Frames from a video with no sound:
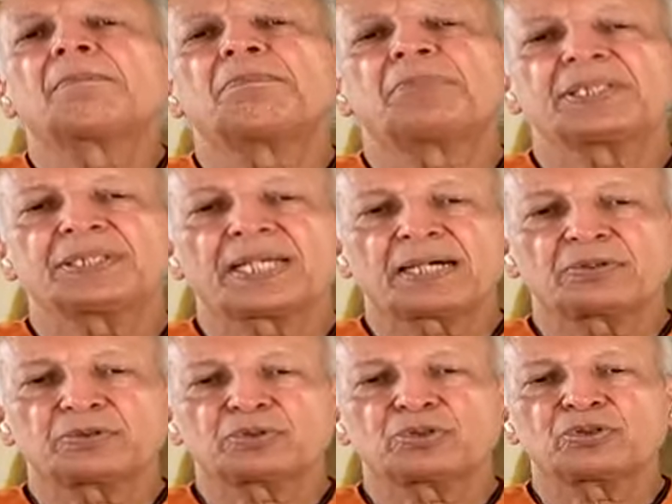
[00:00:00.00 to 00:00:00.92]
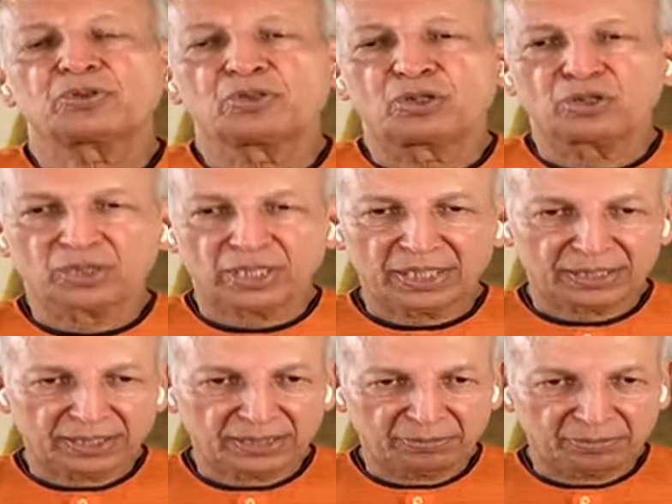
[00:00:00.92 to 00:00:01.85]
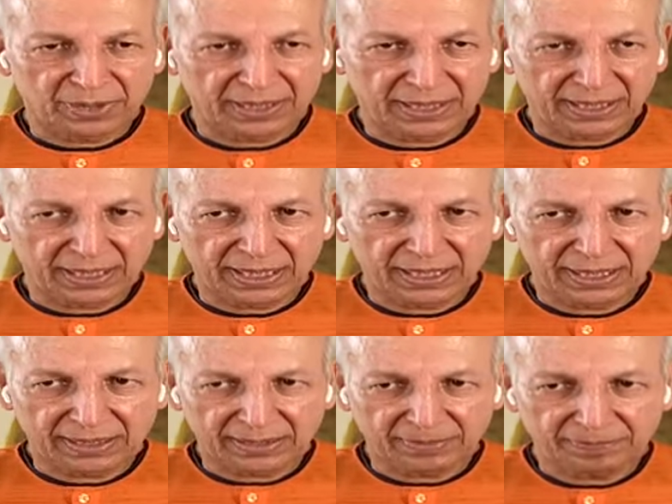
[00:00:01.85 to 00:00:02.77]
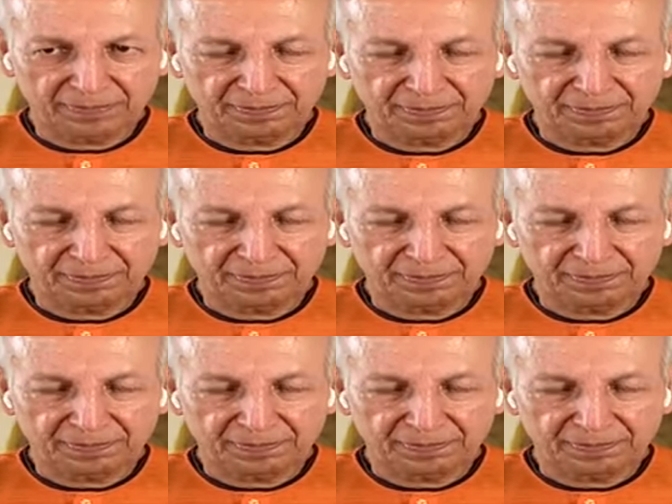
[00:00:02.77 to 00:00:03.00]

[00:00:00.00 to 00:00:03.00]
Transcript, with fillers: Breathe out longer than breathing in.